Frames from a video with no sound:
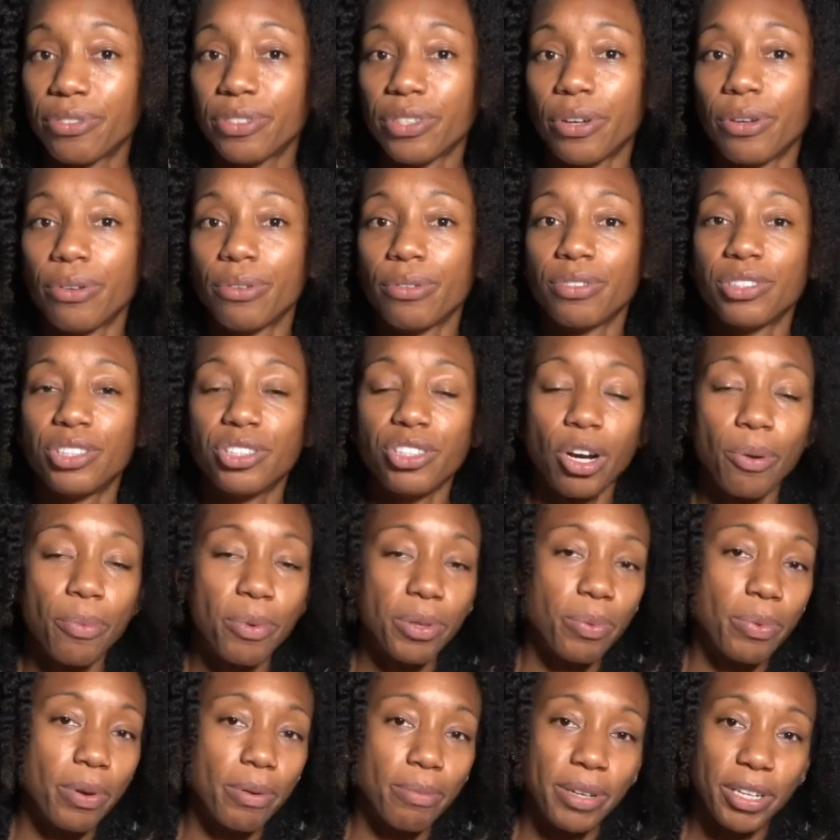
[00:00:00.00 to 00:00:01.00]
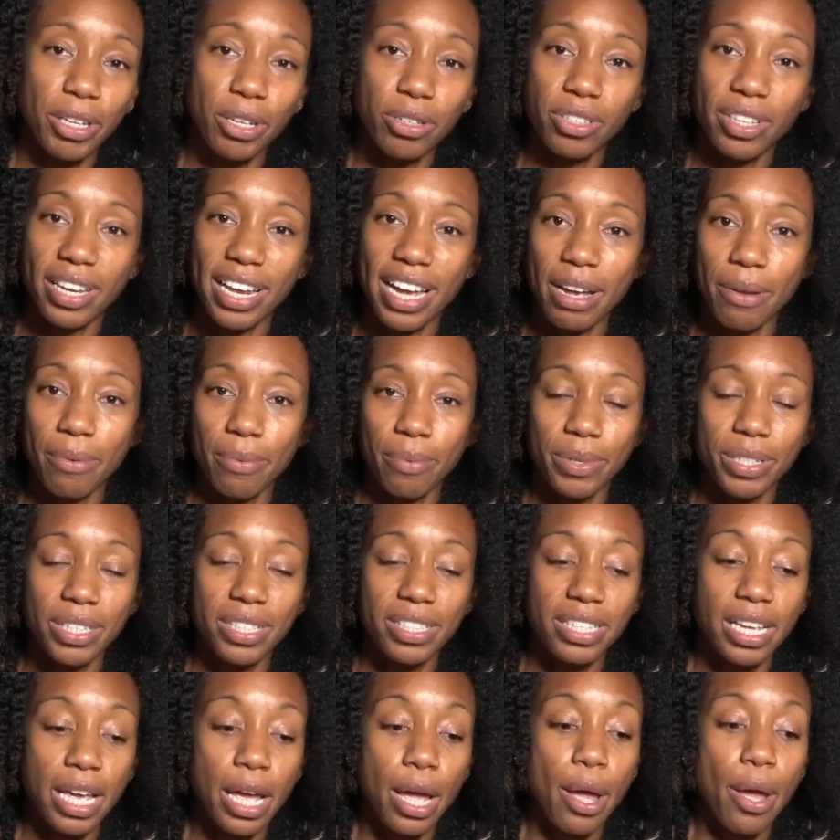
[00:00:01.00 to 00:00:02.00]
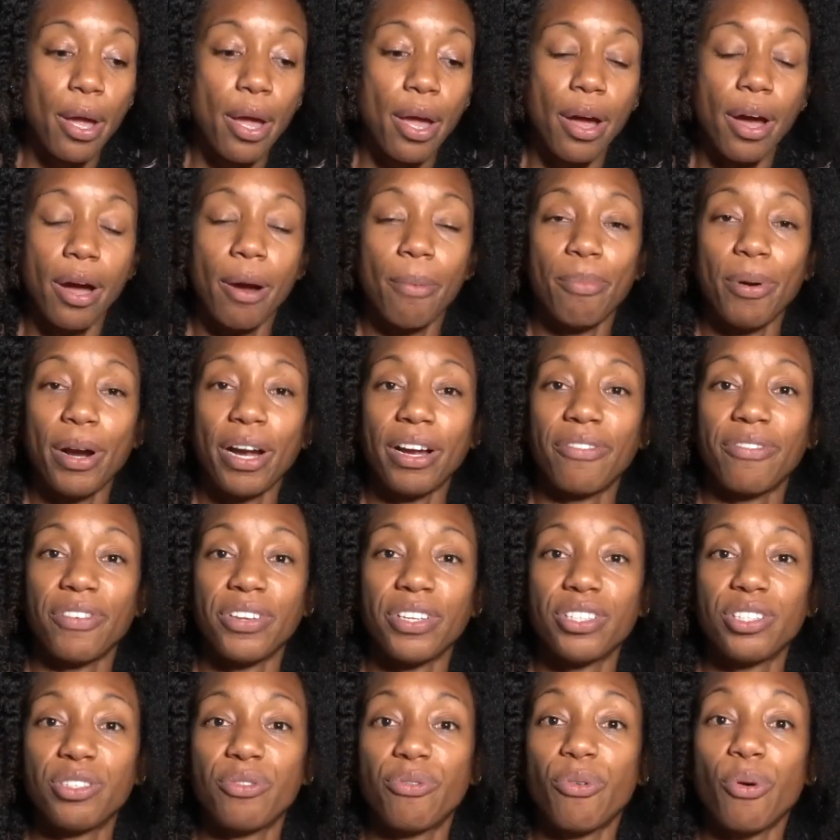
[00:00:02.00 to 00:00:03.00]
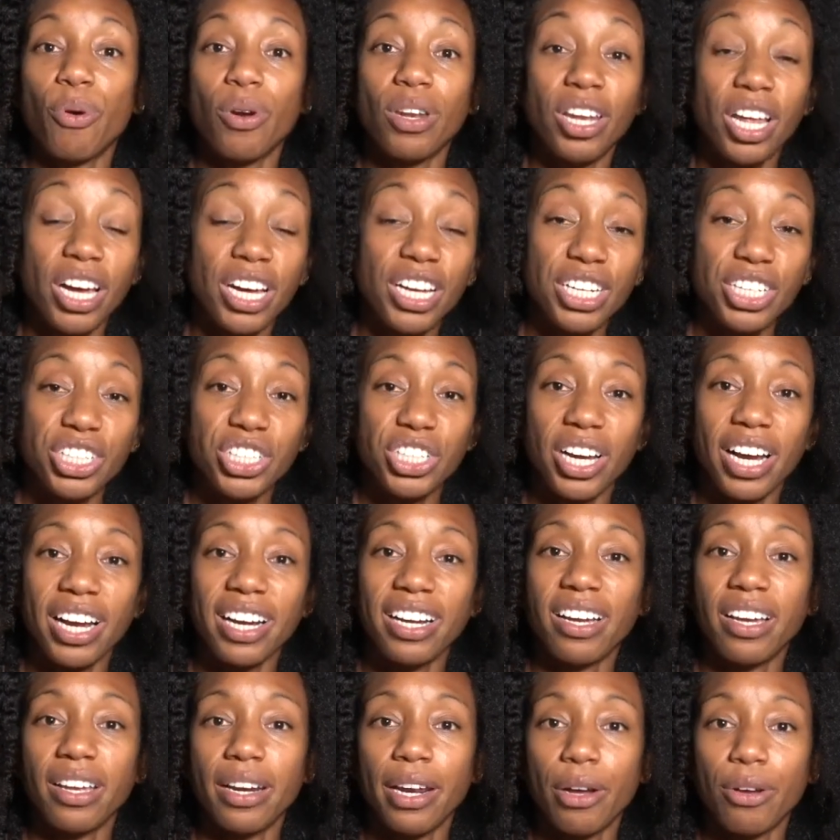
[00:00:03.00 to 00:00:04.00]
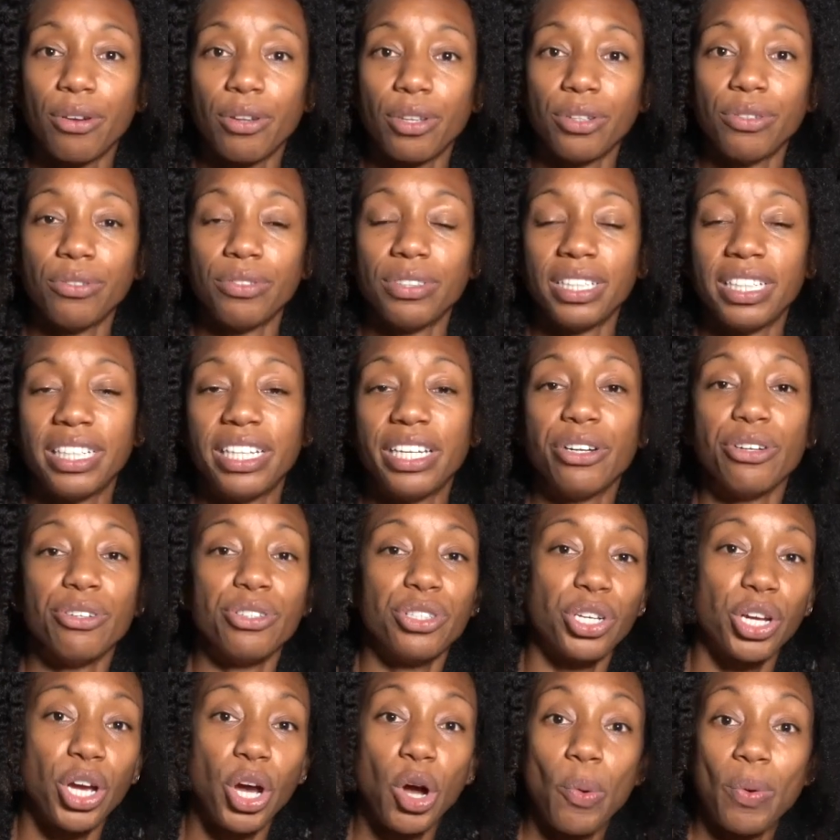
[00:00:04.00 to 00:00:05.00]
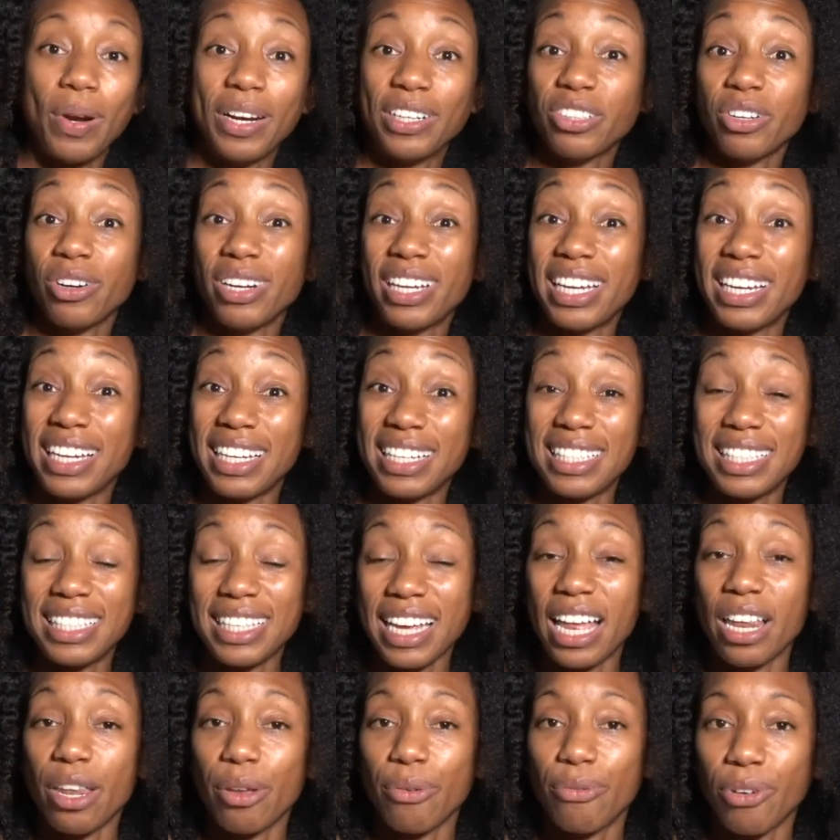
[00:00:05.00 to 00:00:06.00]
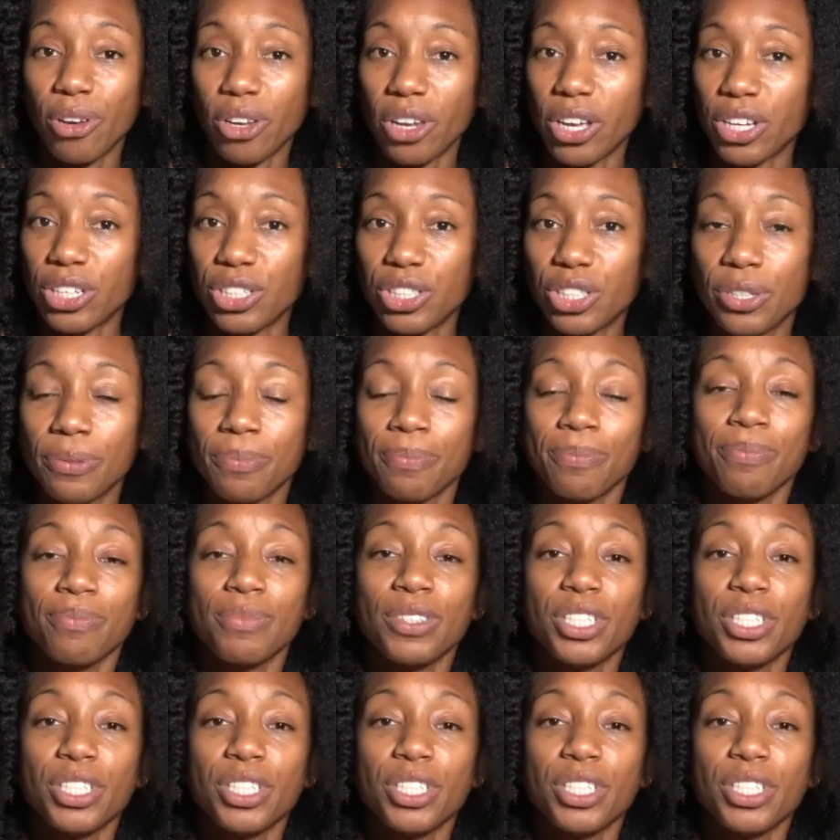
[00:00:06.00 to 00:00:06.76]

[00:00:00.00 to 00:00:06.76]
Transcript: So start with one meal. So that was breakfast. For lunch, I cut out gluten years ago when I started eating salad for lunch.